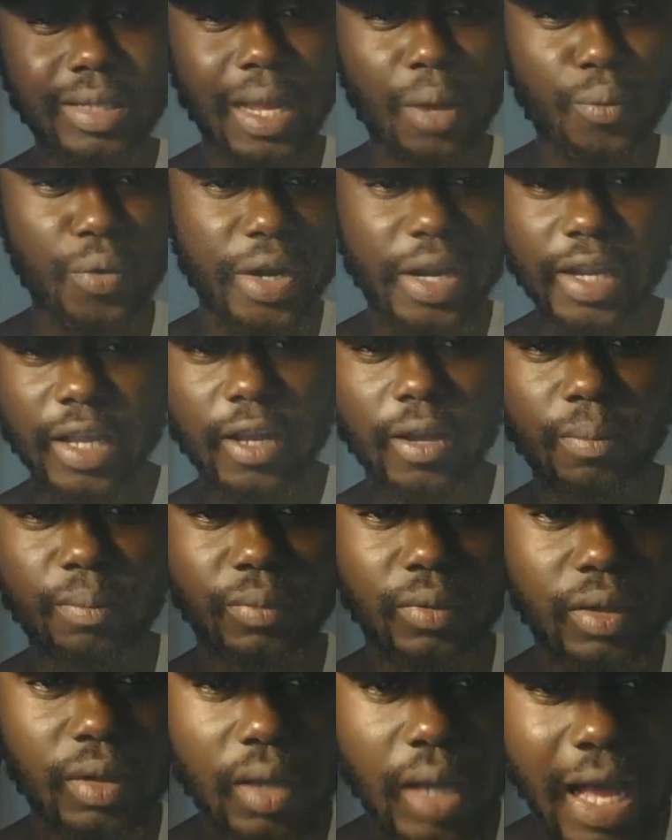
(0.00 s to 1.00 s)
wanted
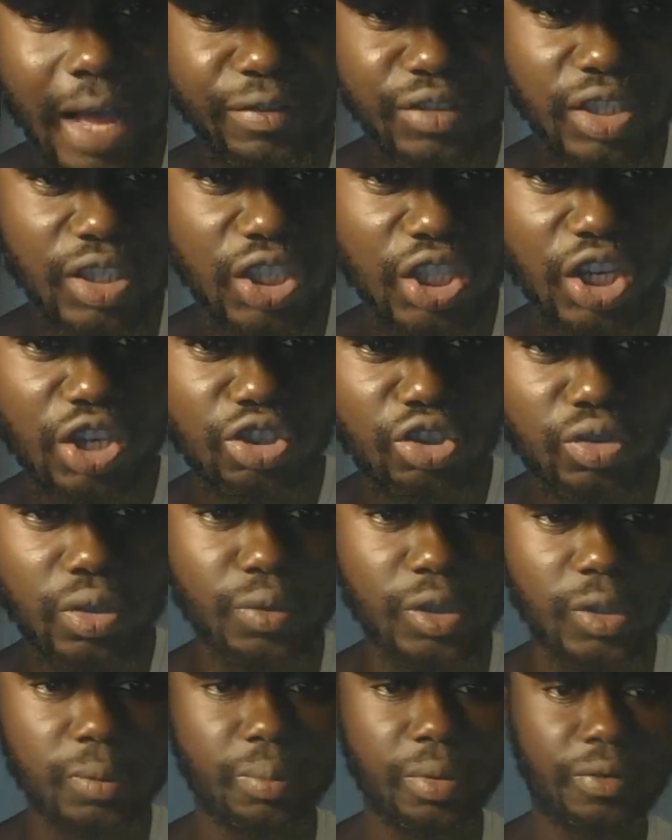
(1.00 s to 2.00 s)
him after his injury
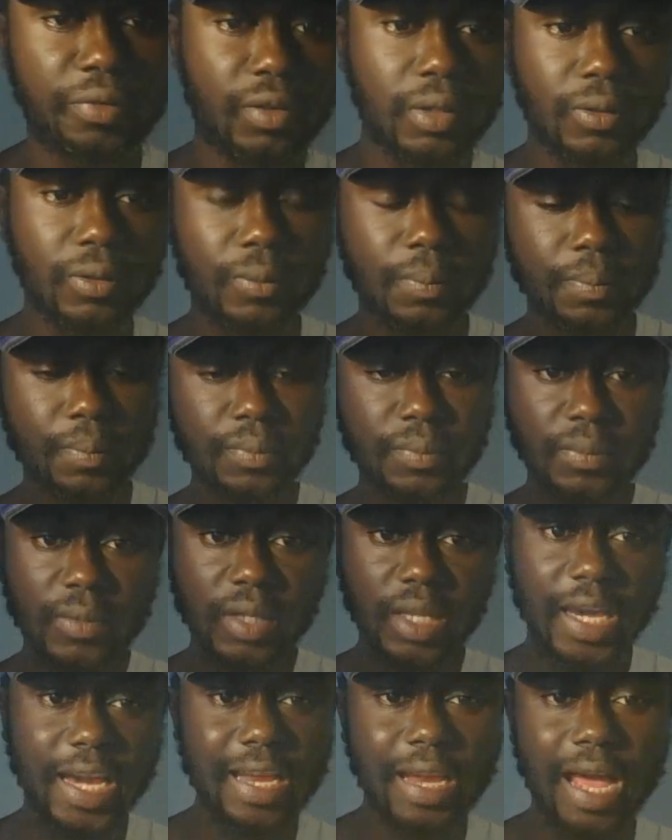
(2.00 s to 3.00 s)
was Buffalo,
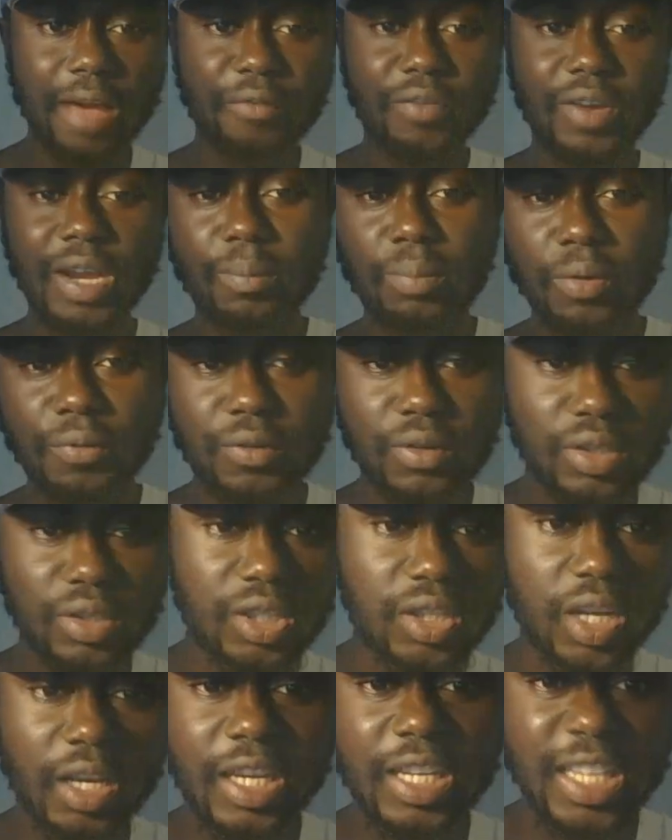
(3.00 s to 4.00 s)
and I feel like Buffalo
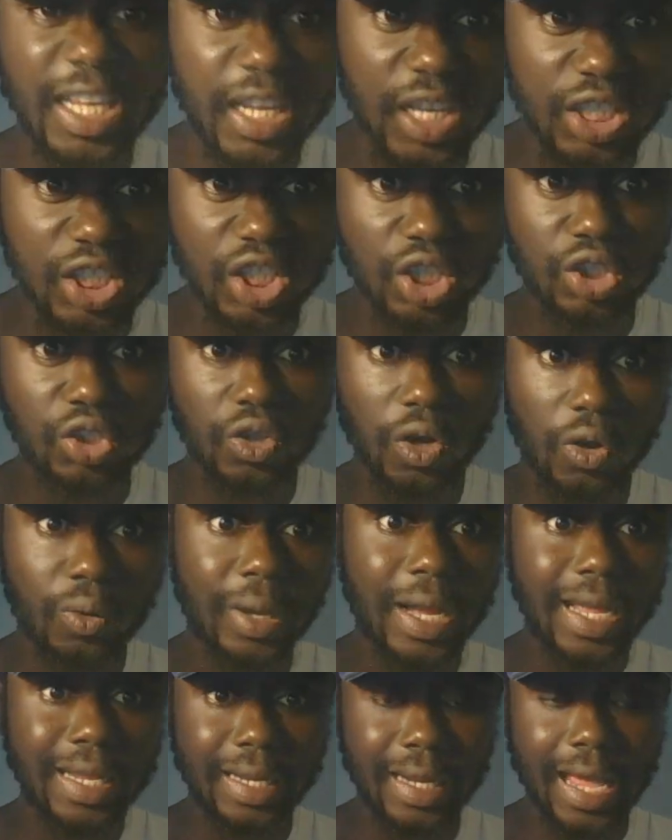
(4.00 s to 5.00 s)
stuck in it because they saw
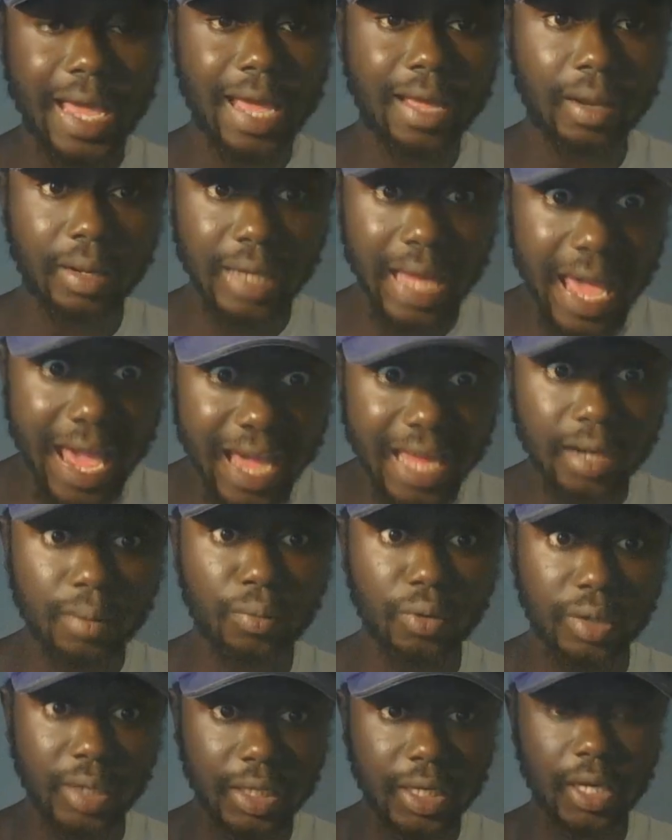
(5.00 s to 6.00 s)
what kind of
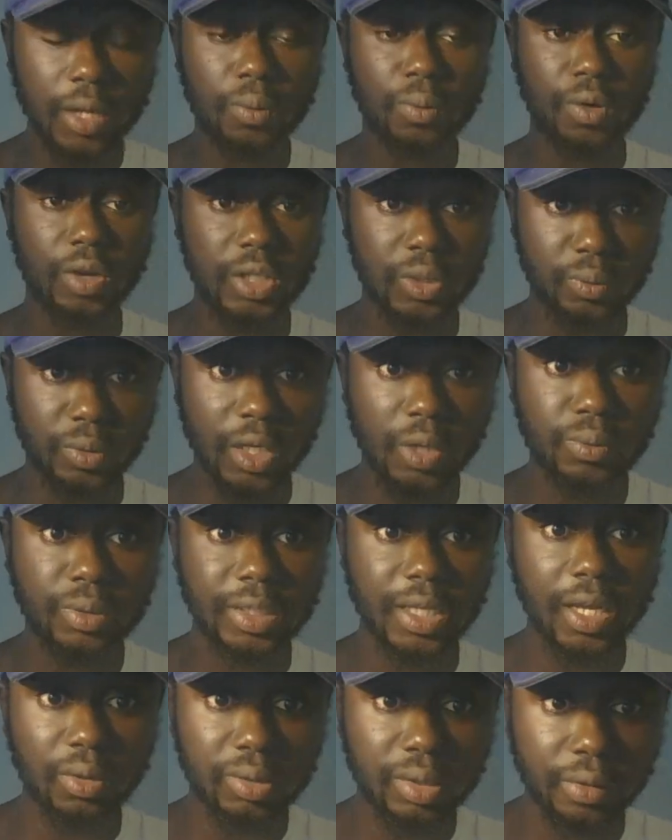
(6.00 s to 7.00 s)
animal the kid was when he was
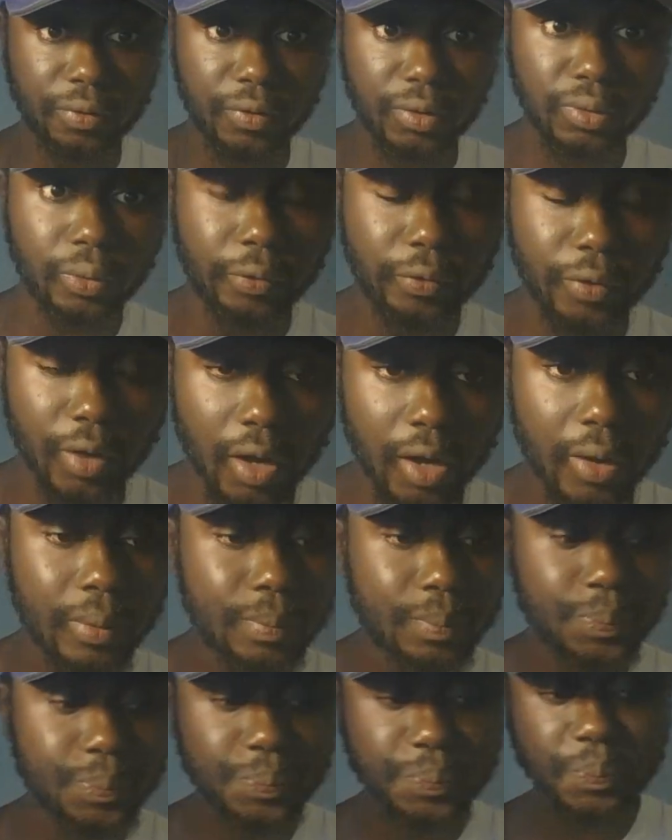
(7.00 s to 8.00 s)
healthy for Duval.
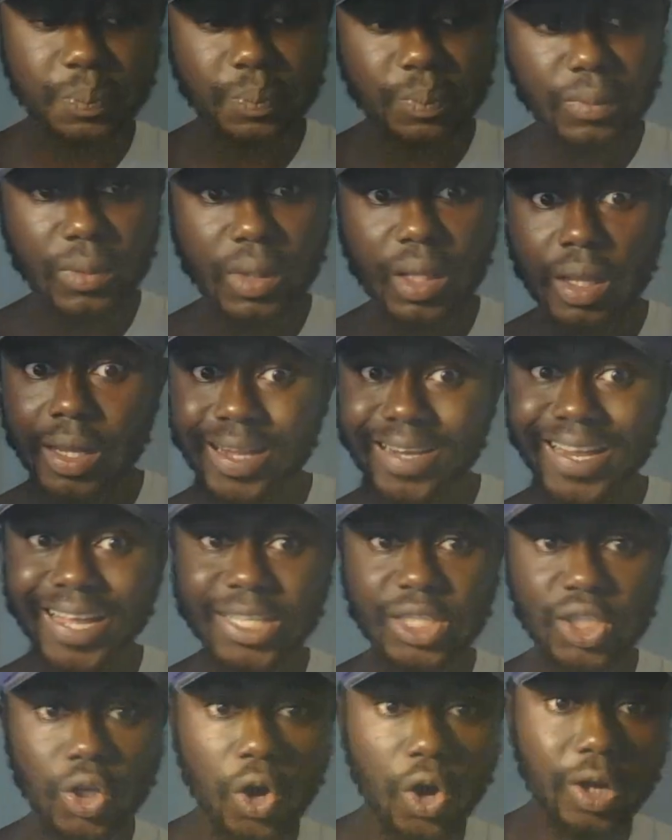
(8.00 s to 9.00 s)

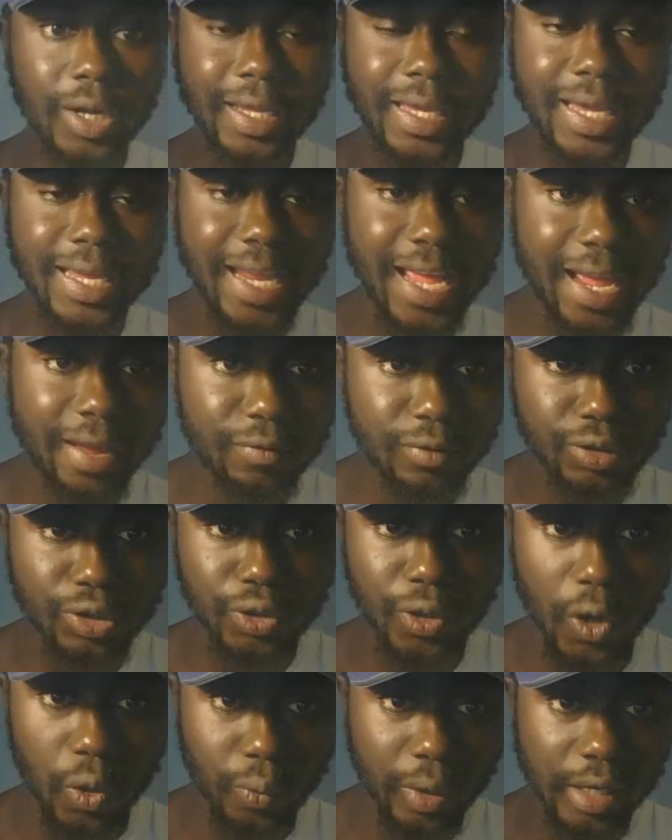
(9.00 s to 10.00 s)
That's the only kid I ever
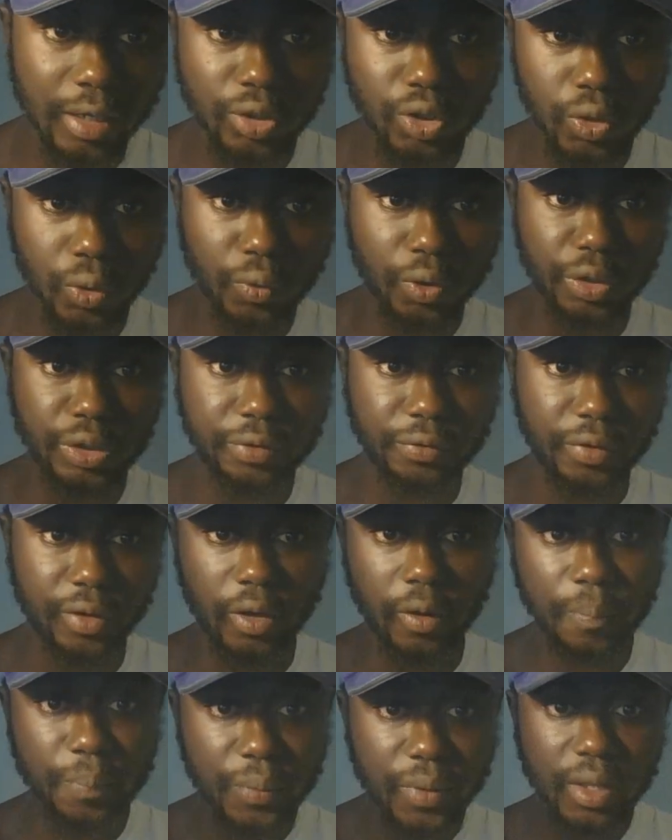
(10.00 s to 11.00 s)
saw went into
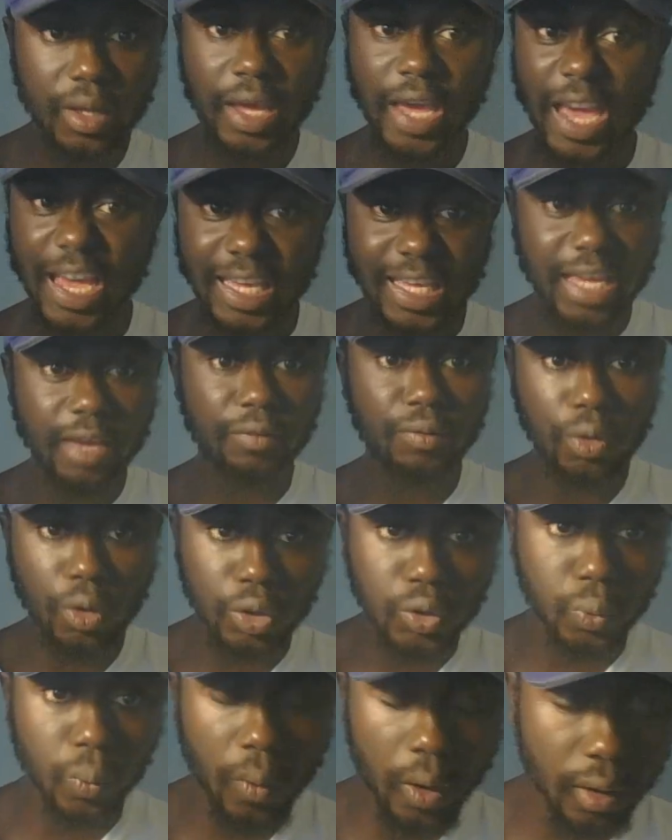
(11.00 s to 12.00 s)
Roosevelt and give
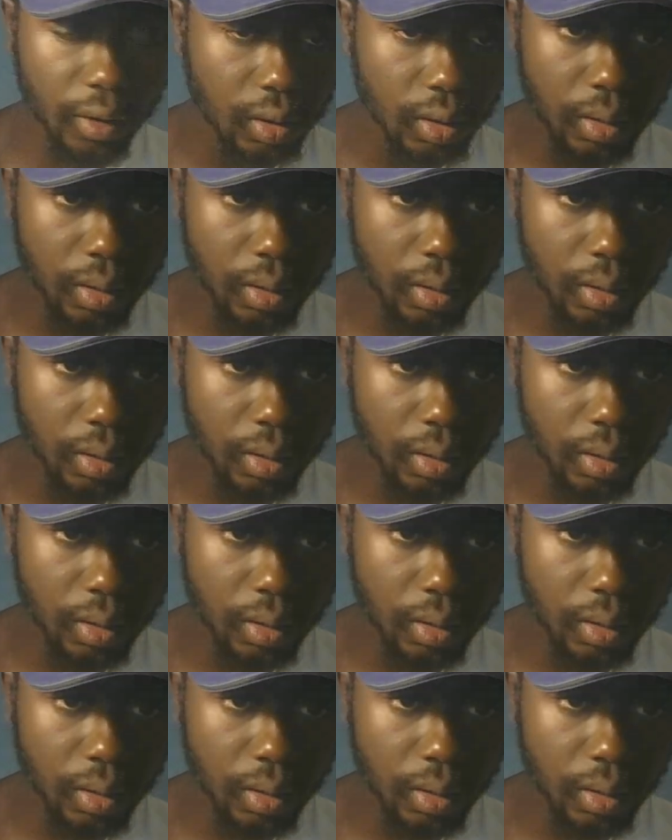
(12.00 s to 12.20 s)
Rose work